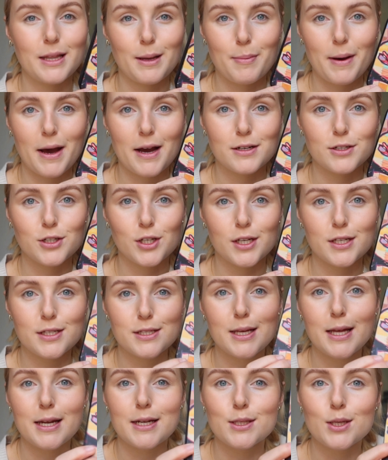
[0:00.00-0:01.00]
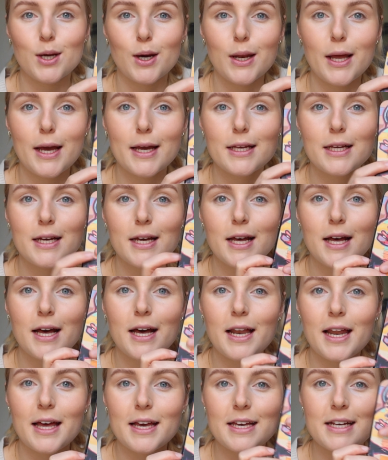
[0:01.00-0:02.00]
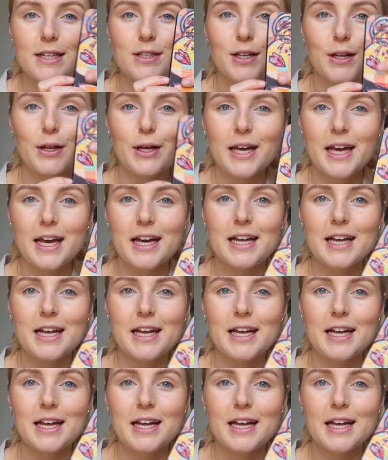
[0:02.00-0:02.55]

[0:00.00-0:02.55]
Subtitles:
that packaging is, and it's got like it's all